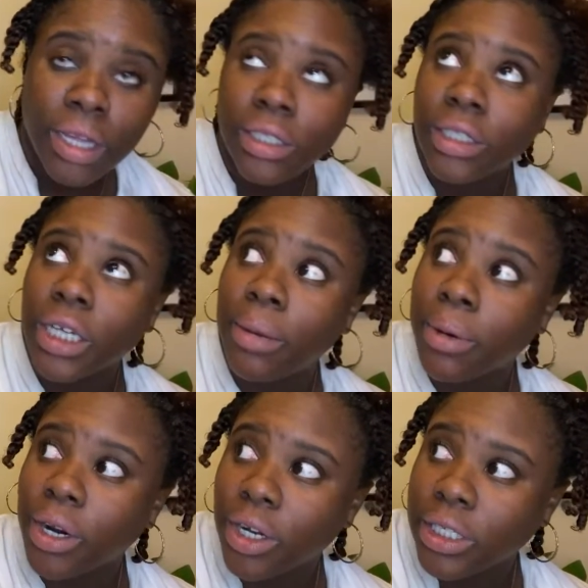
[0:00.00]
some
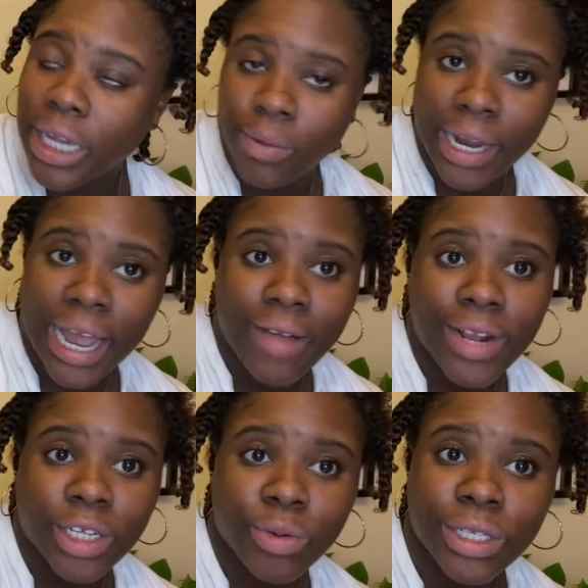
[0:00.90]
girls like when they have
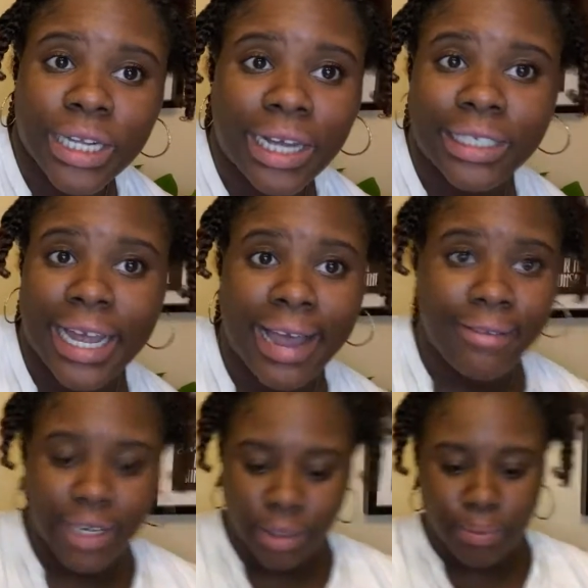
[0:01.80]
their twist outs, they
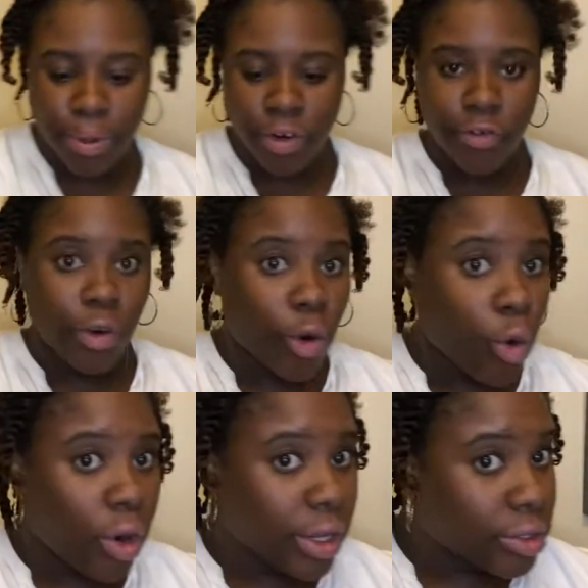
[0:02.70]
have these beautiful
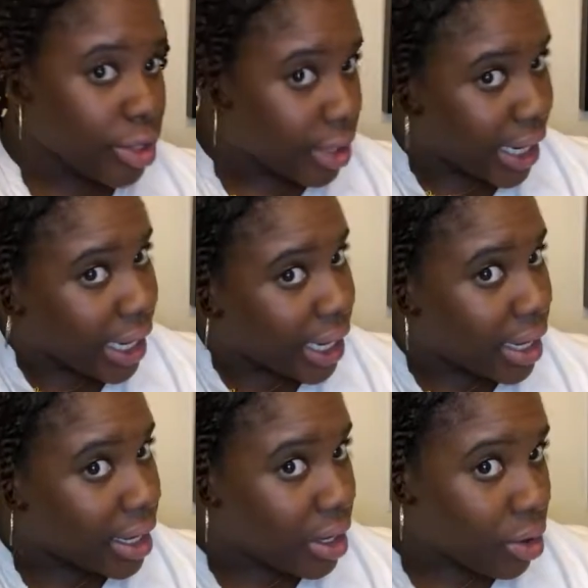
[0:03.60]
coils on the
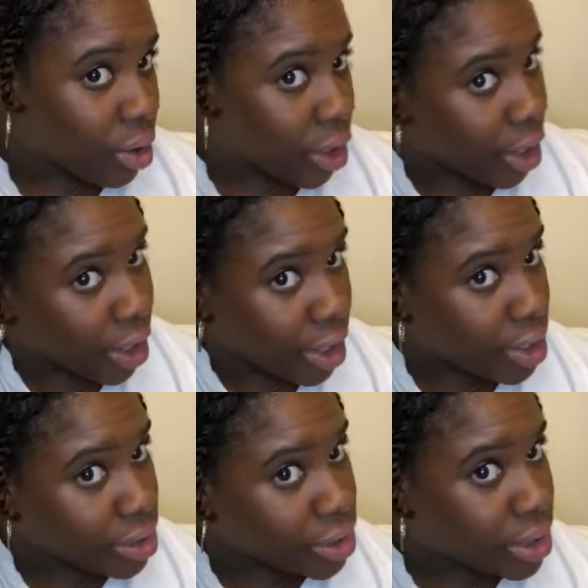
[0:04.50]
end or
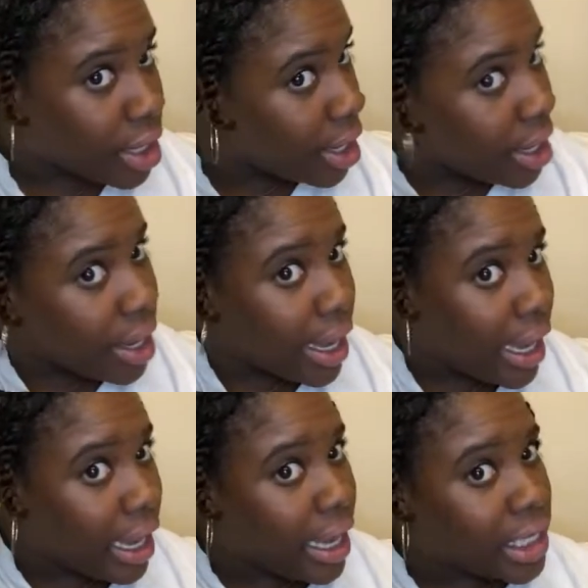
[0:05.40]
curls,
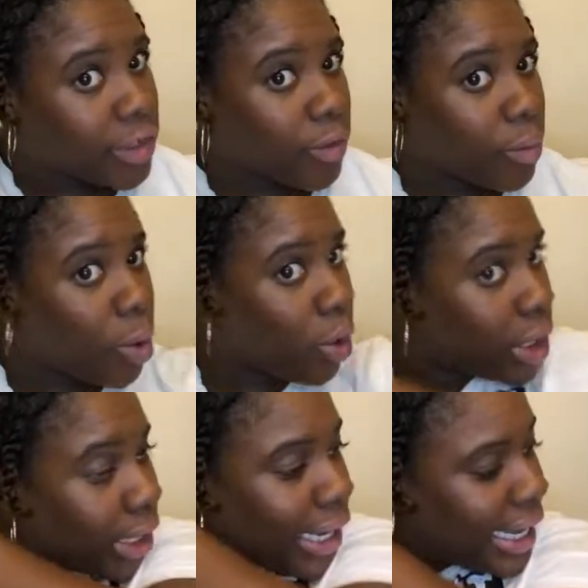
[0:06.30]
and it's from
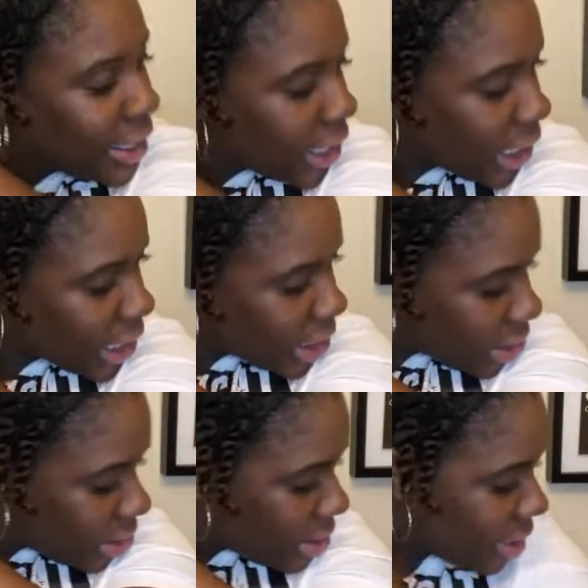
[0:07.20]
coiling it at the end.
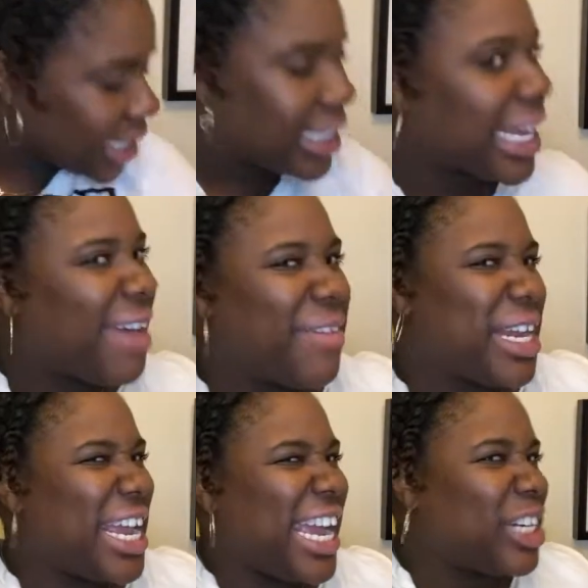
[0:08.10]
Just to give it
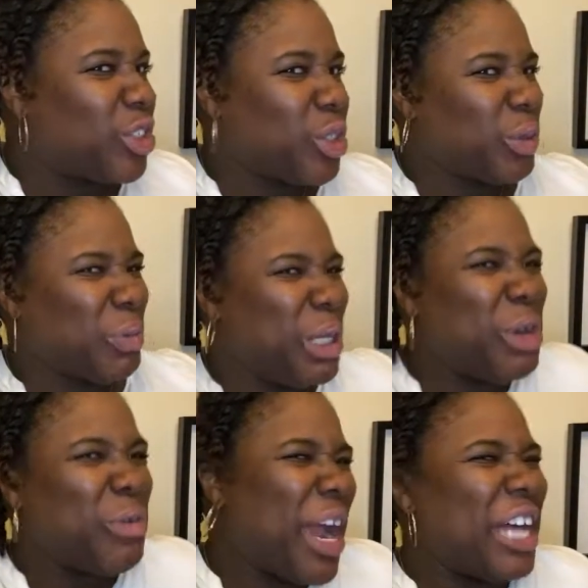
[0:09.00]
an extra little
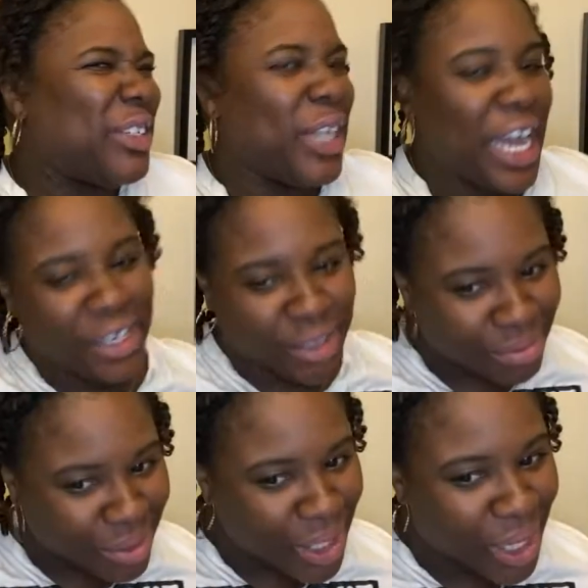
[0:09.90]
razzle dazzle,
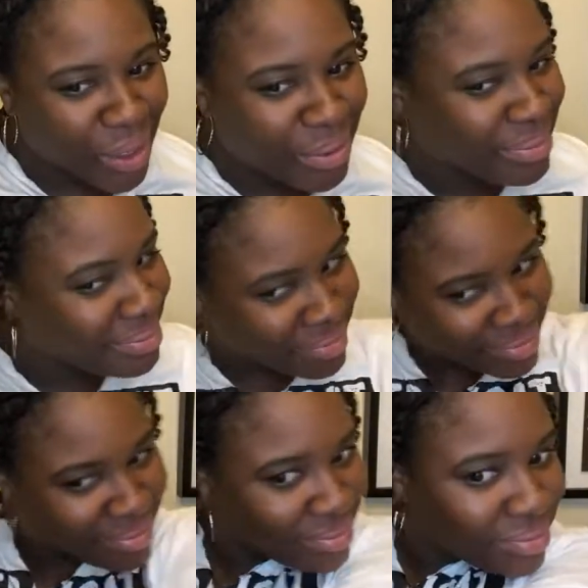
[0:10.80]
you know.
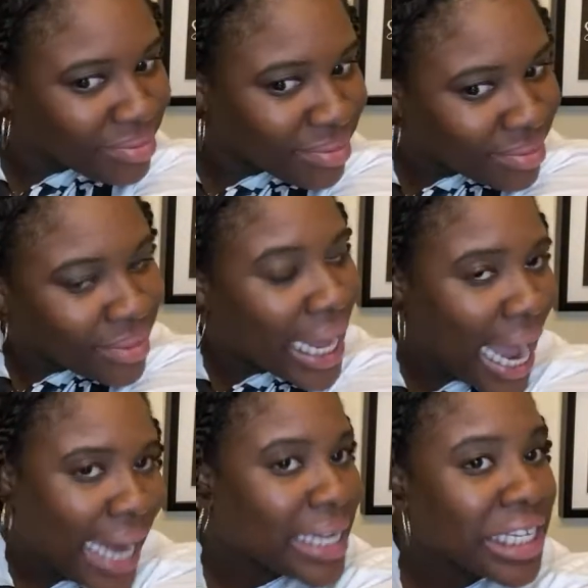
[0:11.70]

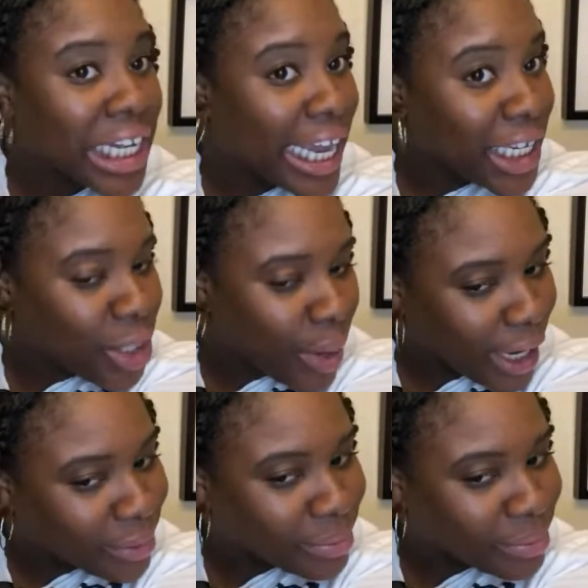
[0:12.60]
And it's a lazy way.